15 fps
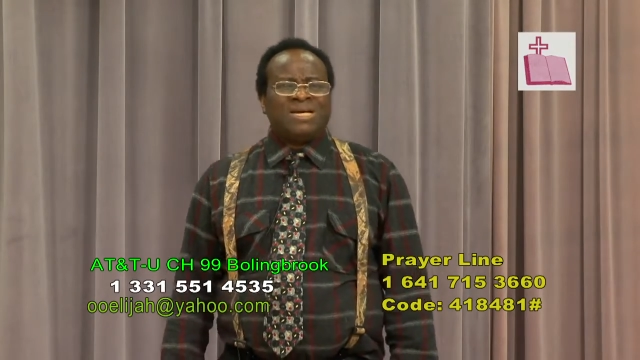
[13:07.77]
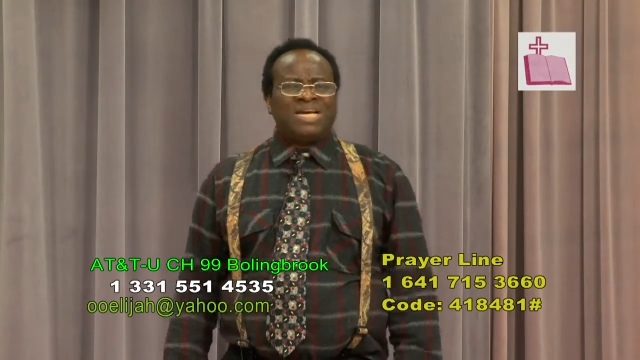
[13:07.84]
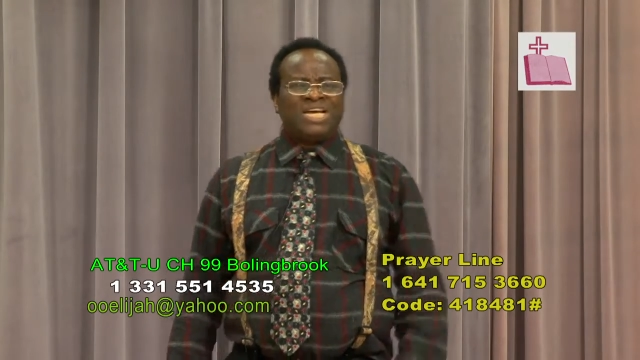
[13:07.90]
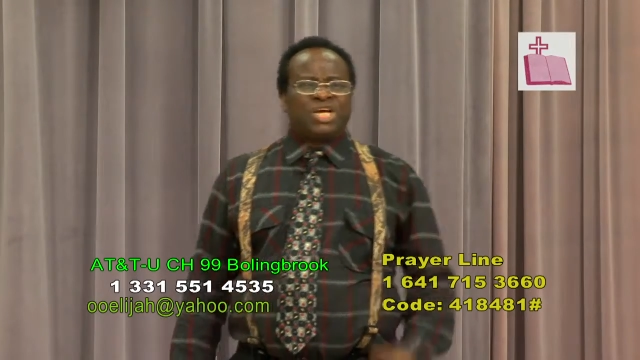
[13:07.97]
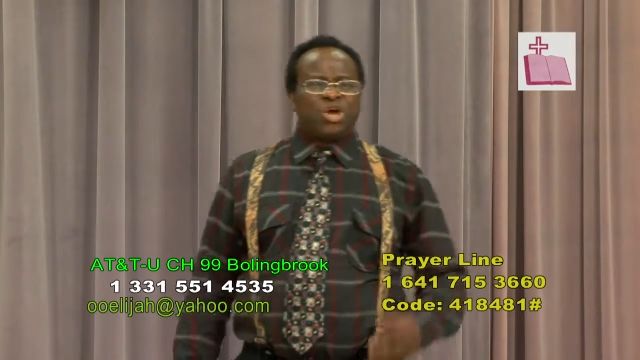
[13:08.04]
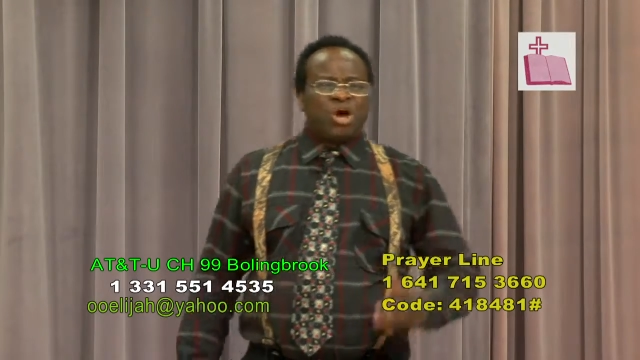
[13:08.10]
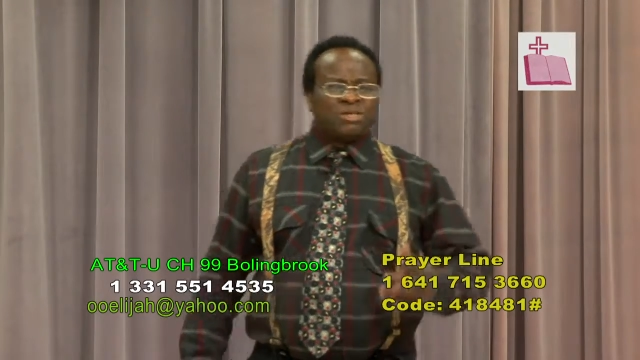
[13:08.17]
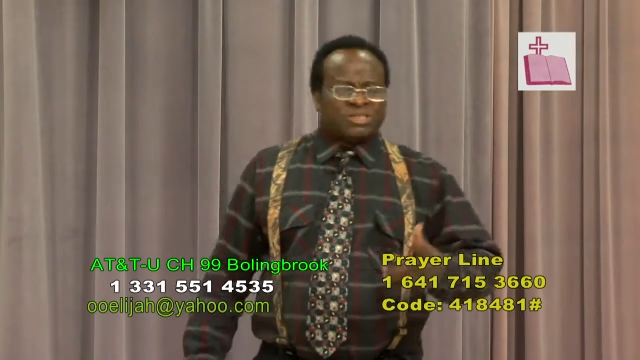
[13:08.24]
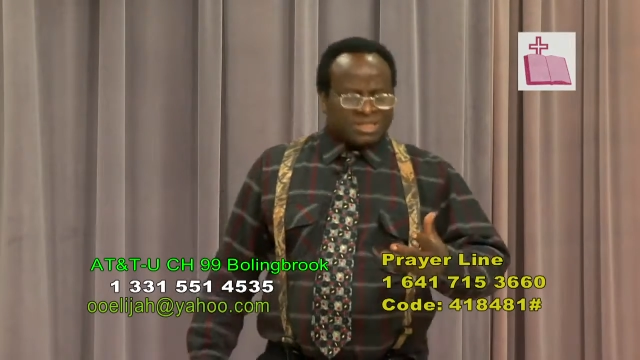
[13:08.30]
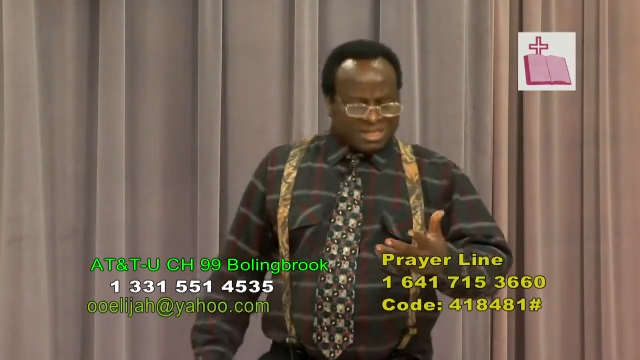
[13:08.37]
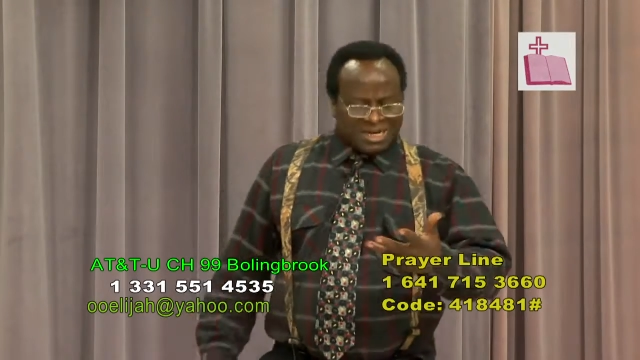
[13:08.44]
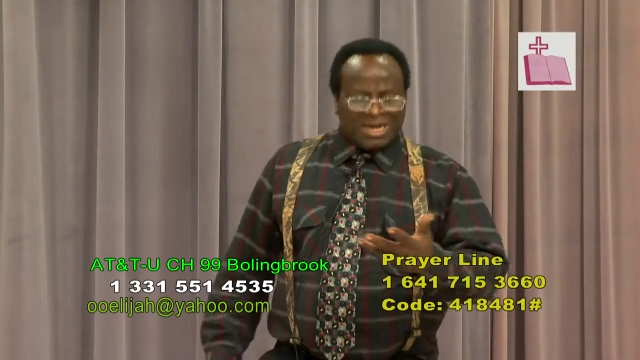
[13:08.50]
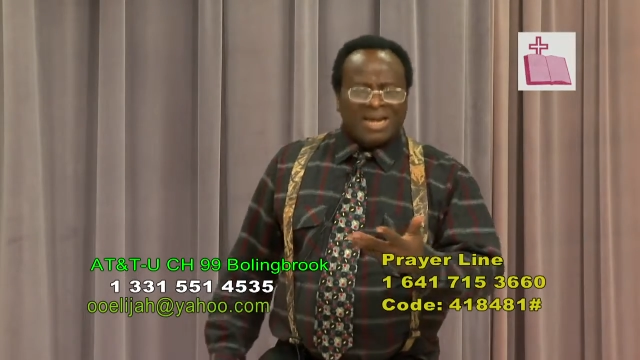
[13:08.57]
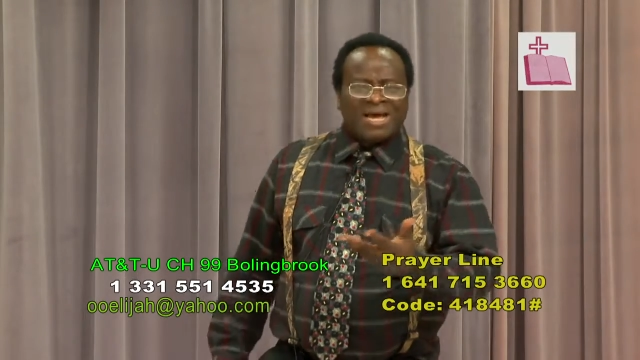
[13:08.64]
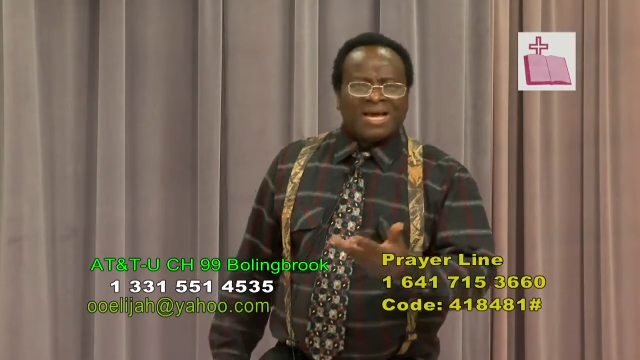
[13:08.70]
He got
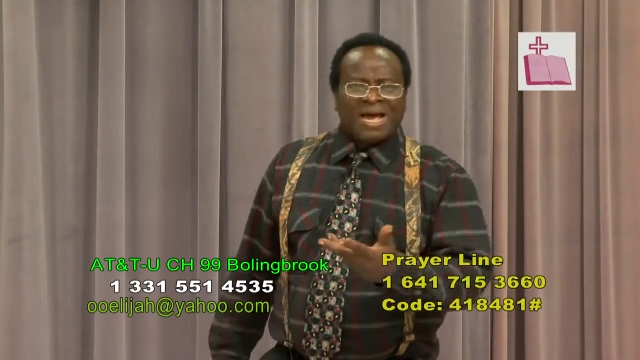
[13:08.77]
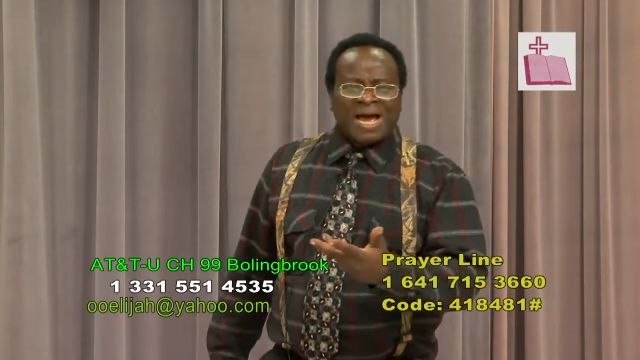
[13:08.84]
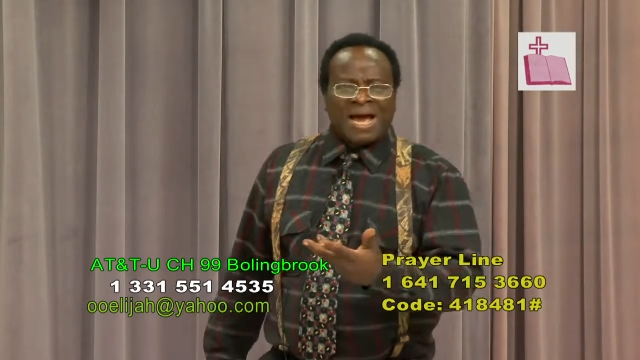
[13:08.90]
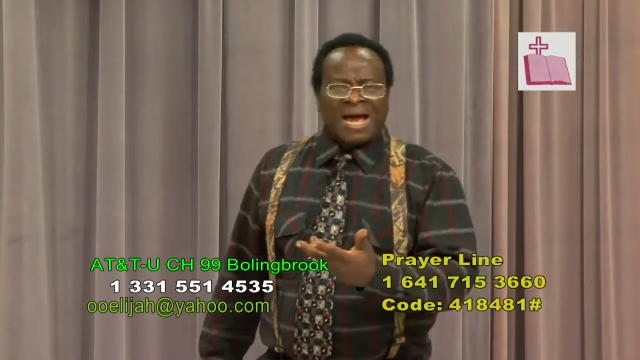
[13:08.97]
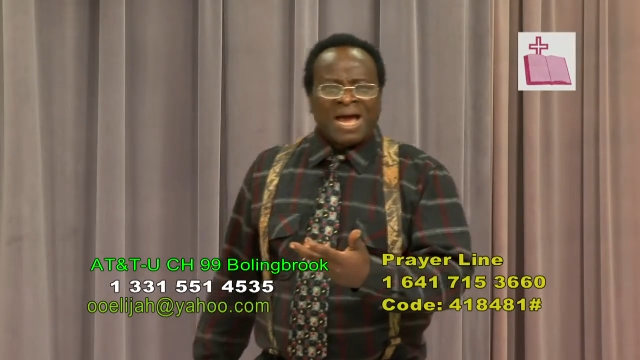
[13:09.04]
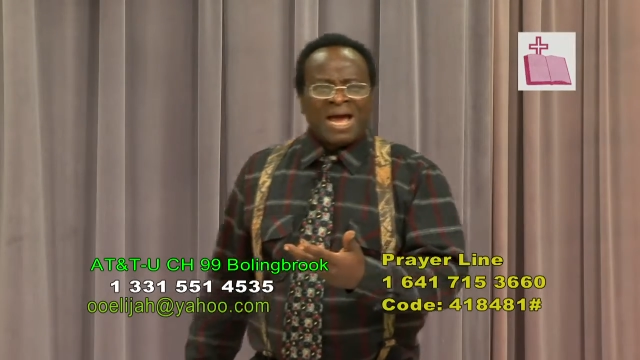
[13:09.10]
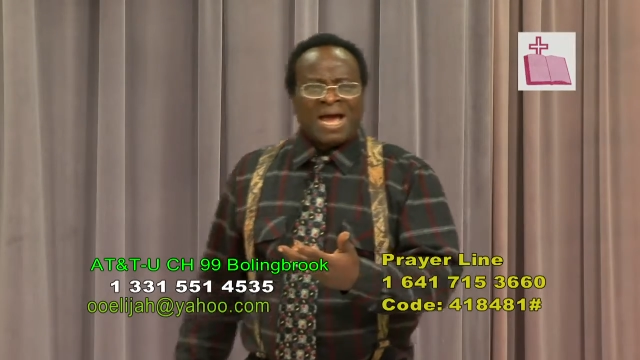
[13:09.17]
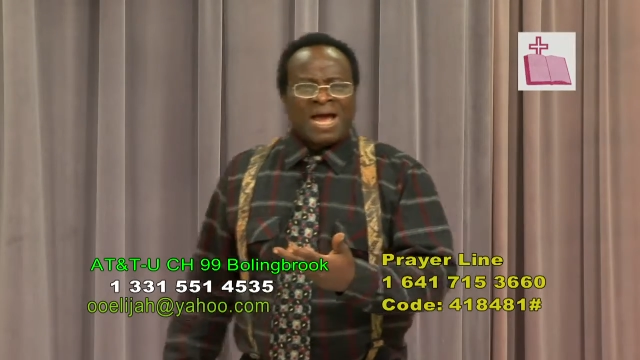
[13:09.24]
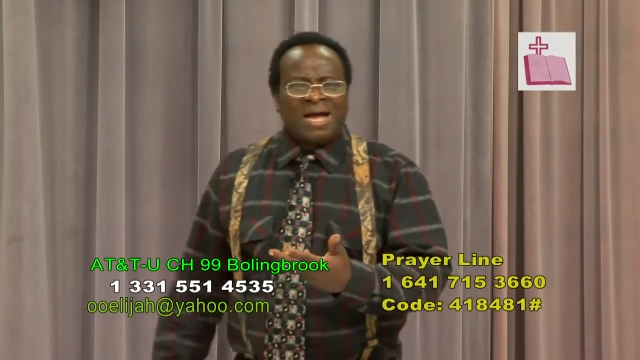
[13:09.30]
a legal